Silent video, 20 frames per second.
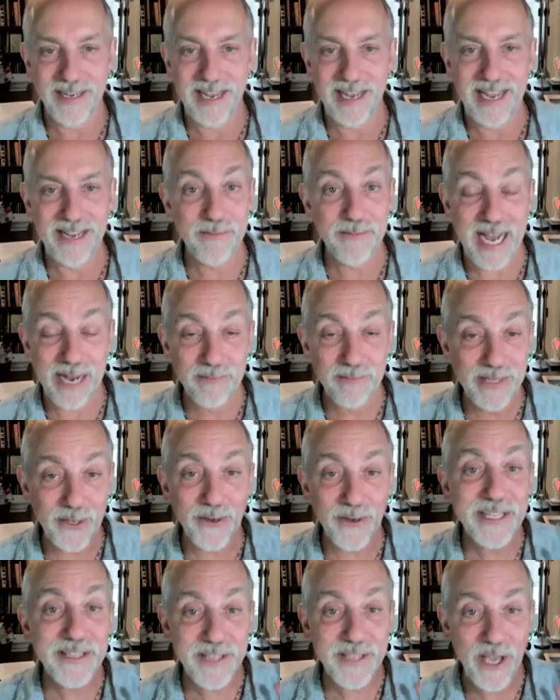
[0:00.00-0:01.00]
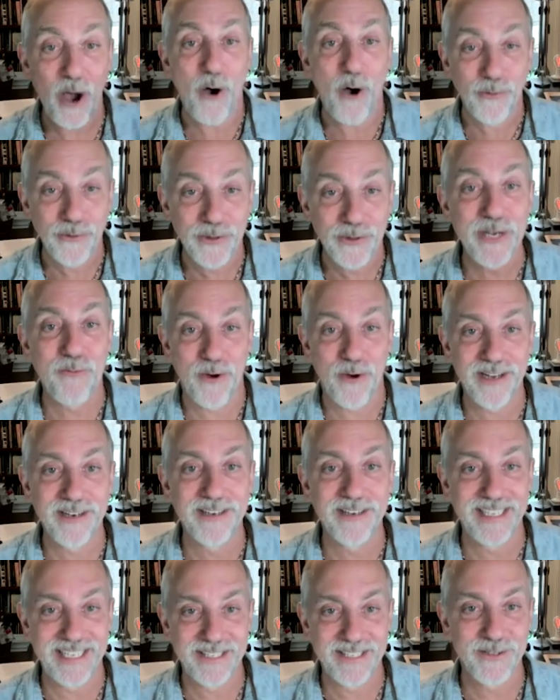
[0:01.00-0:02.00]
And I'm literally the only one
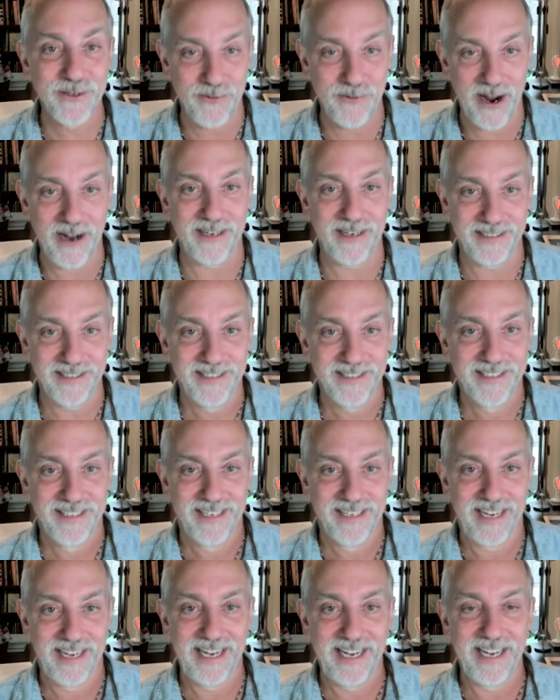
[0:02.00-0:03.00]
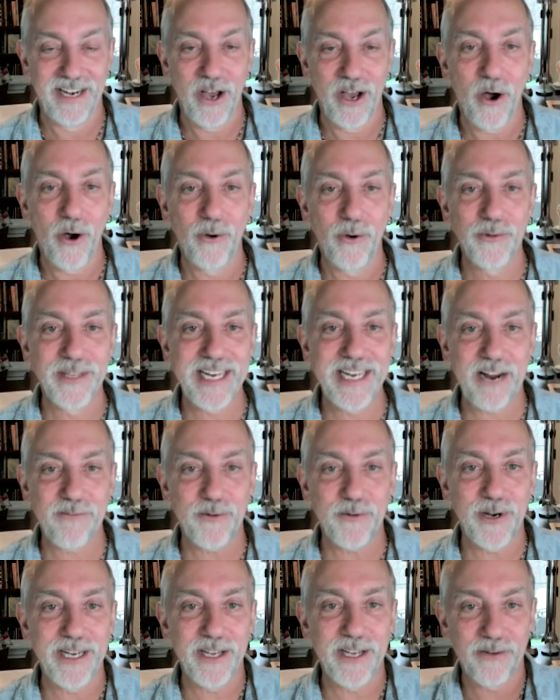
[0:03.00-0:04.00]
in the rocket. And only after I
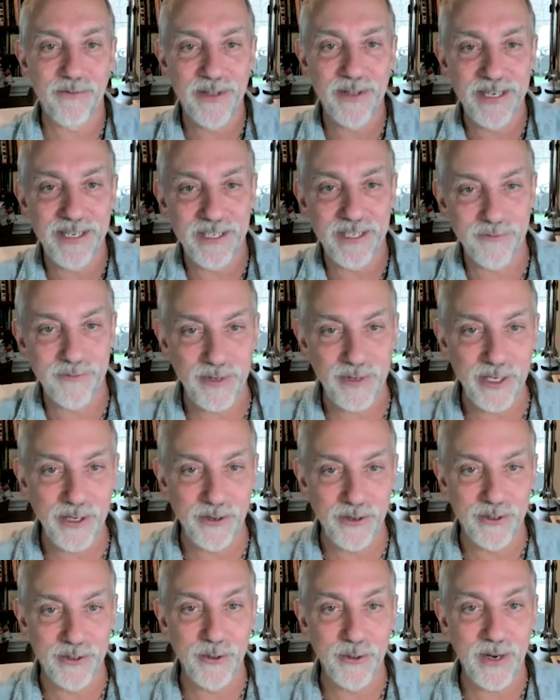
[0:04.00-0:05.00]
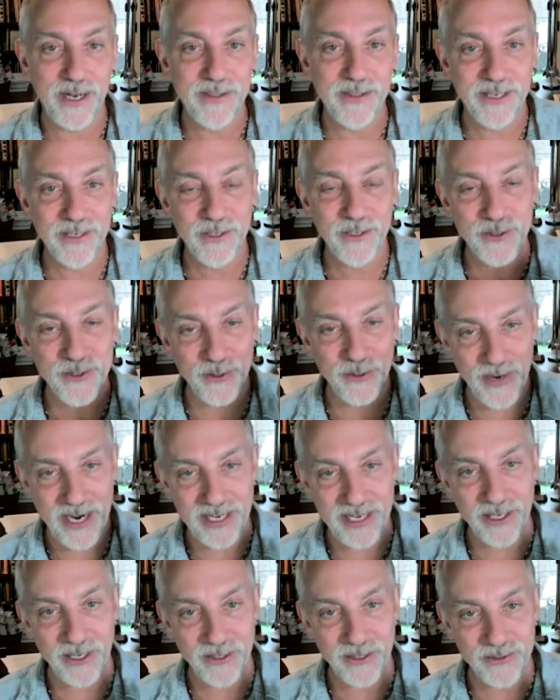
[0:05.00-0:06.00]
get everything configured do I then use the
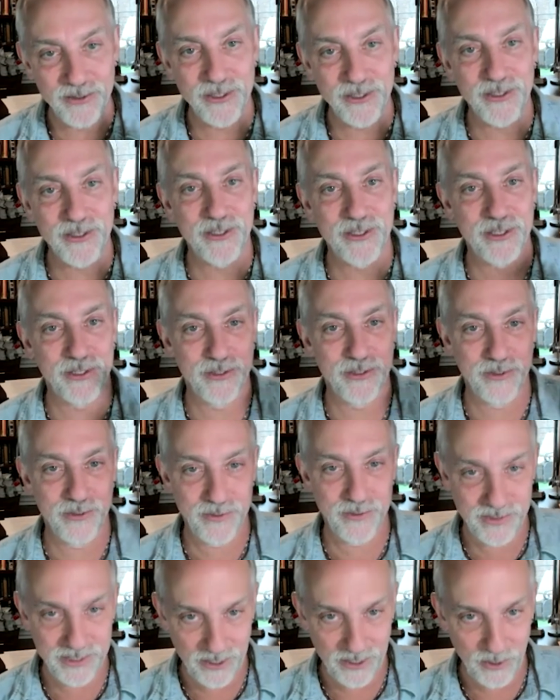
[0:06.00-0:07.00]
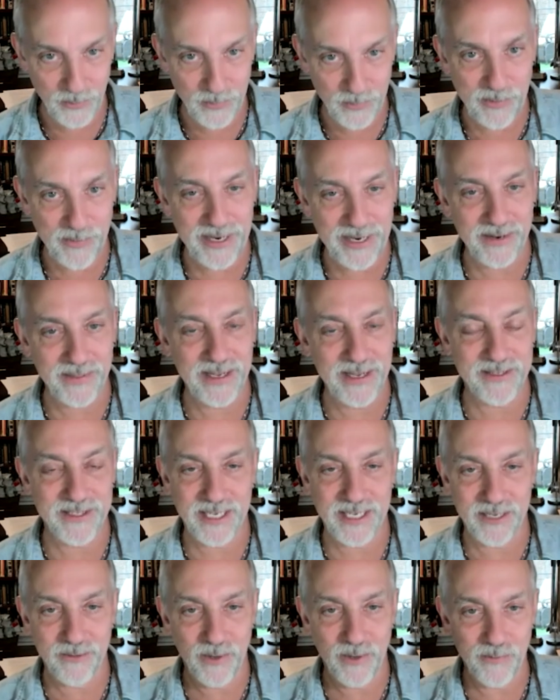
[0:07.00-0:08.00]
radios to tell the people back on the
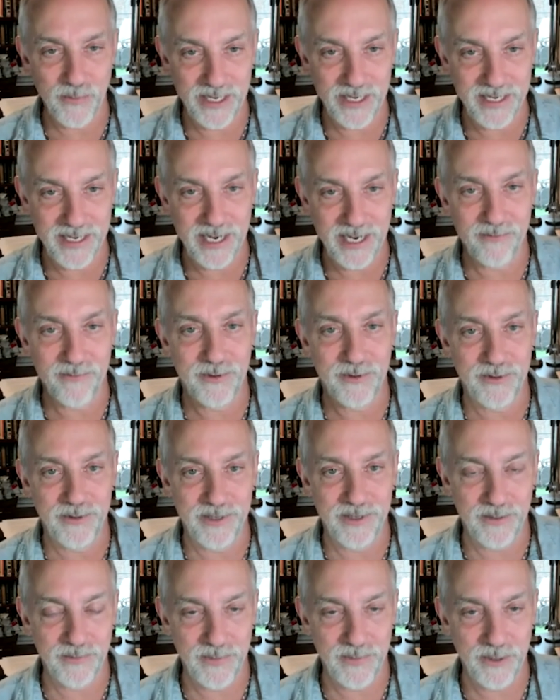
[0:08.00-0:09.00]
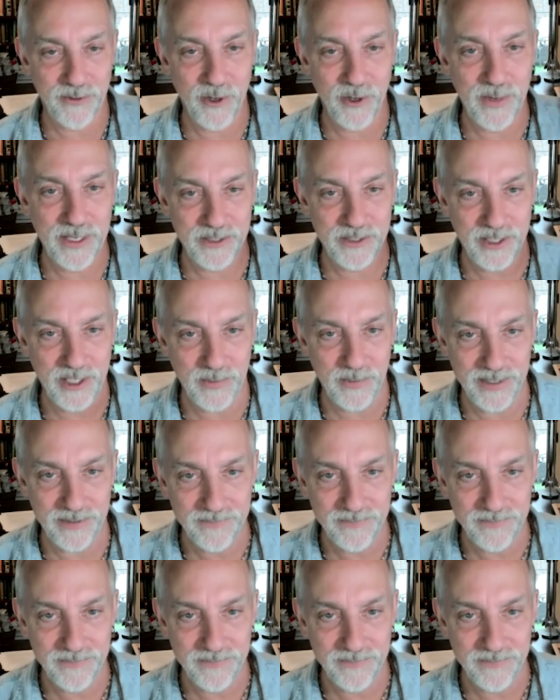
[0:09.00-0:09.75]
outside, well, I'm ready now for the, my crewmates to come in.